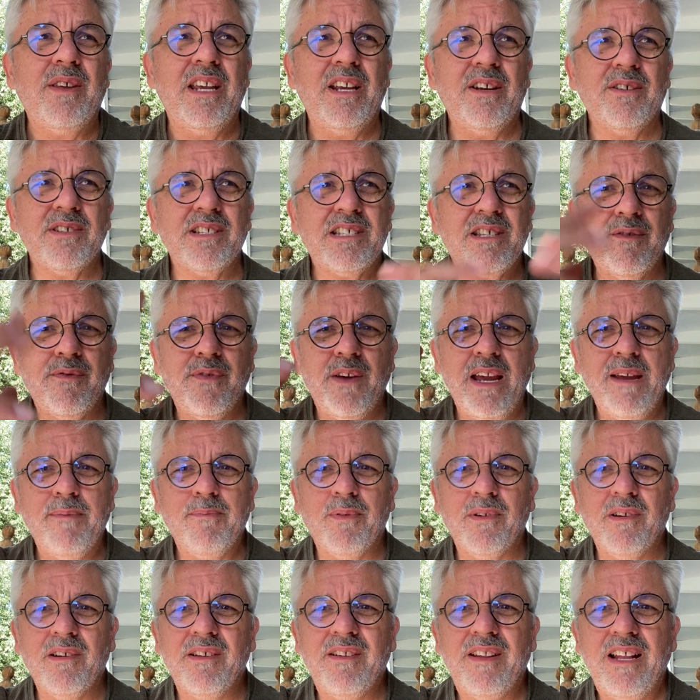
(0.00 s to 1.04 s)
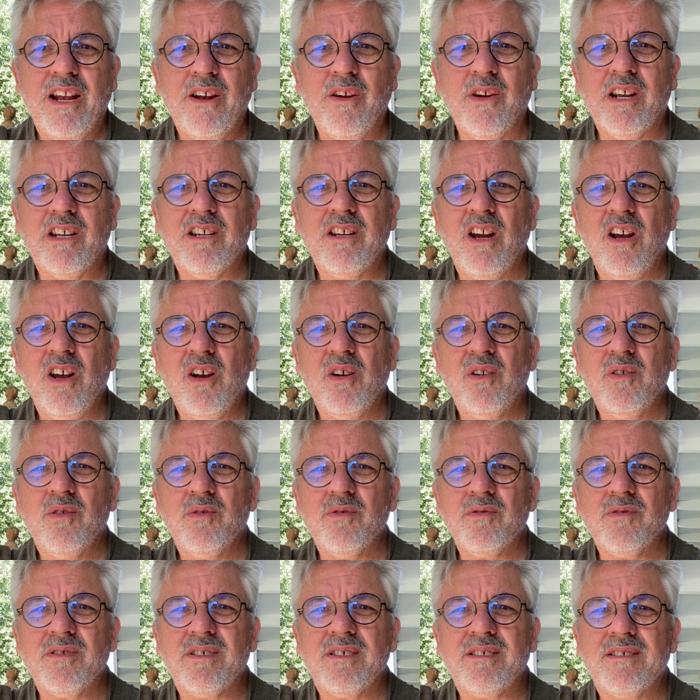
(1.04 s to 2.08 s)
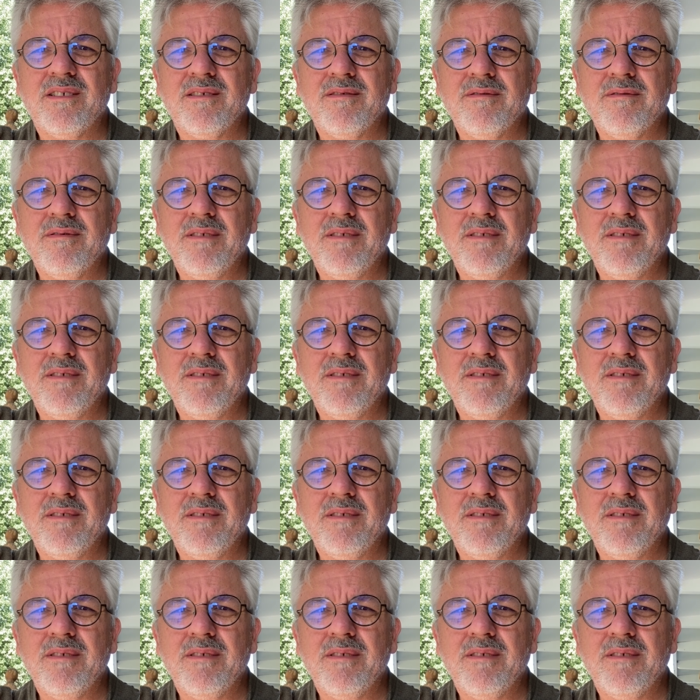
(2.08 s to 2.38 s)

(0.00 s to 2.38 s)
here's the vapor and there it goes,